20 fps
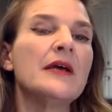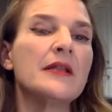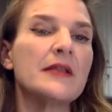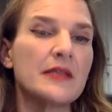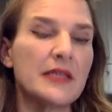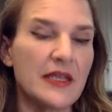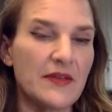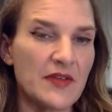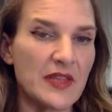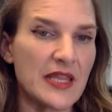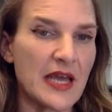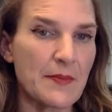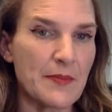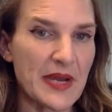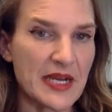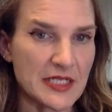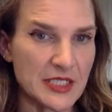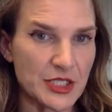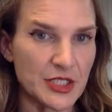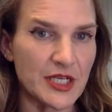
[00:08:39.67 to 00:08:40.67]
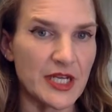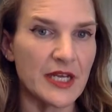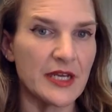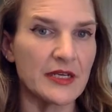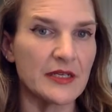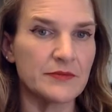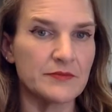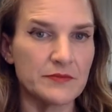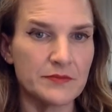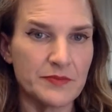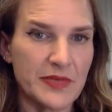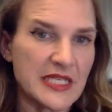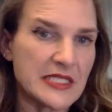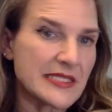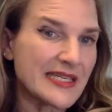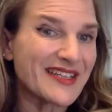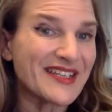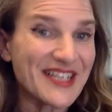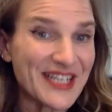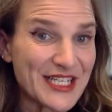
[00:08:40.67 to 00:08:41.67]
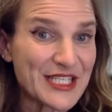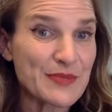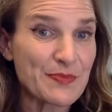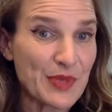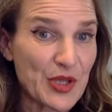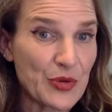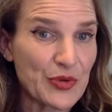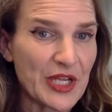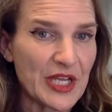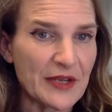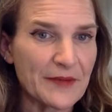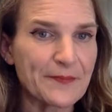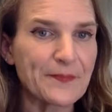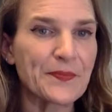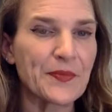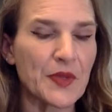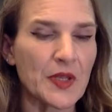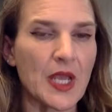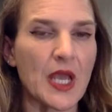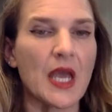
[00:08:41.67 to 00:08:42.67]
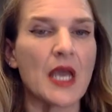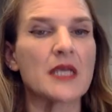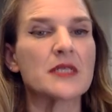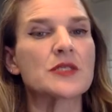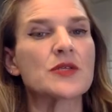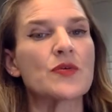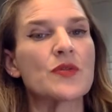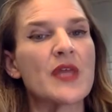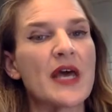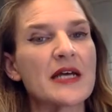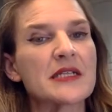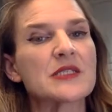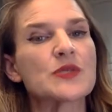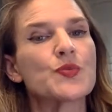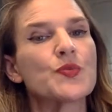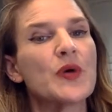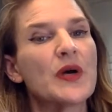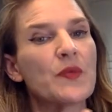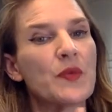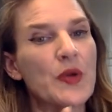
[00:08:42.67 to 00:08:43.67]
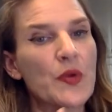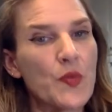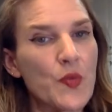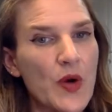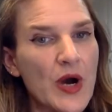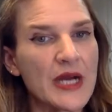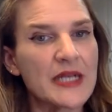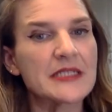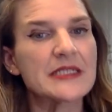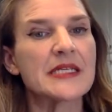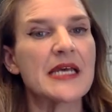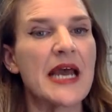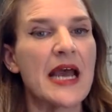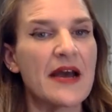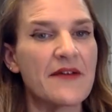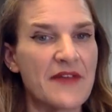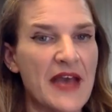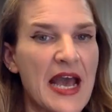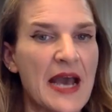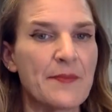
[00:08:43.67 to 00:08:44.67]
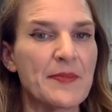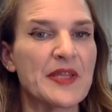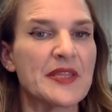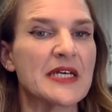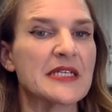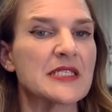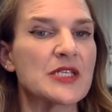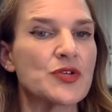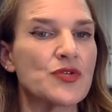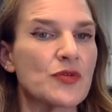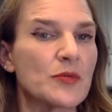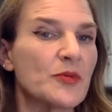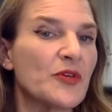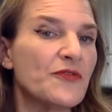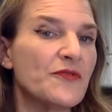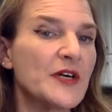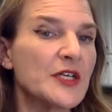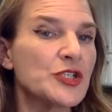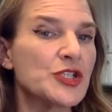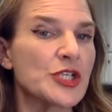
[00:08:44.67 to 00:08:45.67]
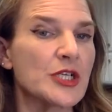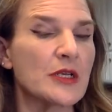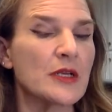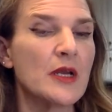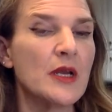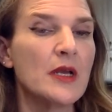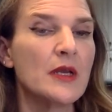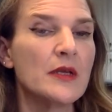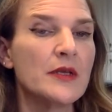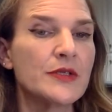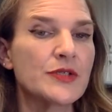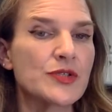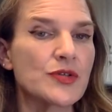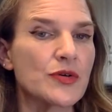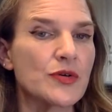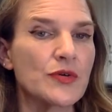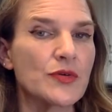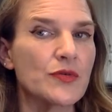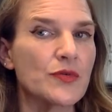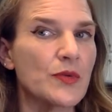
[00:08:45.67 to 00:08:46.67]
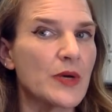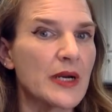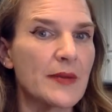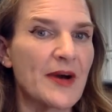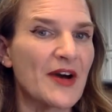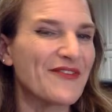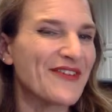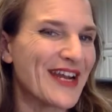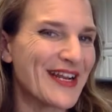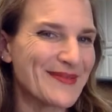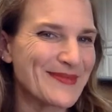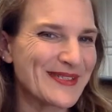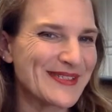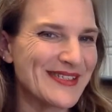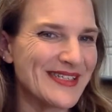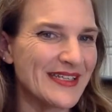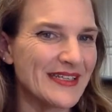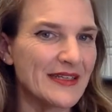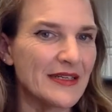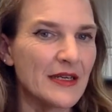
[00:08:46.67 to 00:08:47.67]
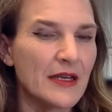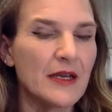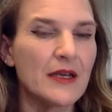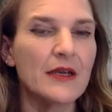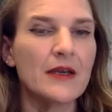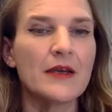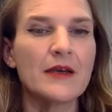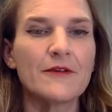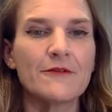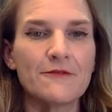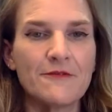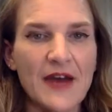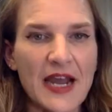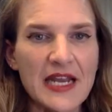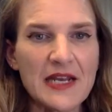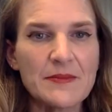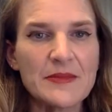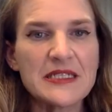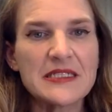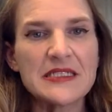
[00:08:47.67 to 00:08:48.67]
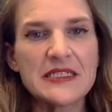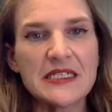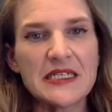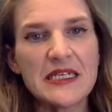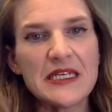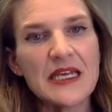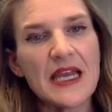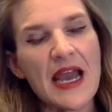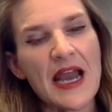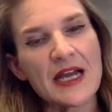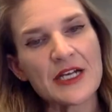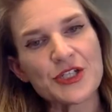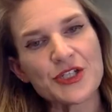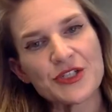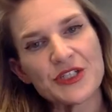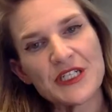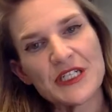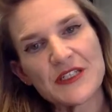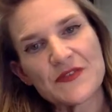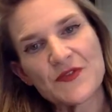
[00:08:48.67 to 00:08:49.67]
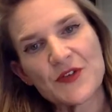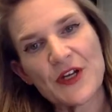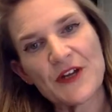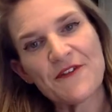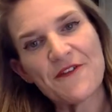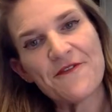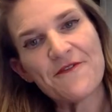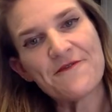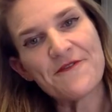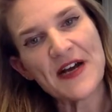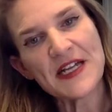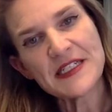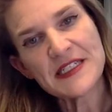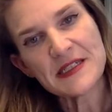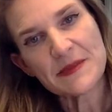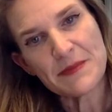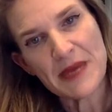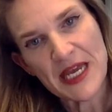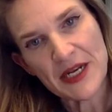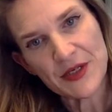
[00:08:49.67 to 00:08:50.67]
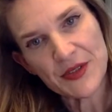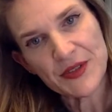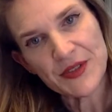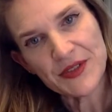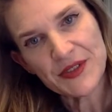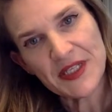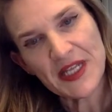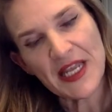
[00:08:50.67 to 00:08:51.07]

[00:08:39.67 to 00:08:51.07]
leaving that bacteria basically exploding. Okay, so that's what we want to have happen. That's a normal function. So what about vitamin D? Vitamin D actually is very fundamental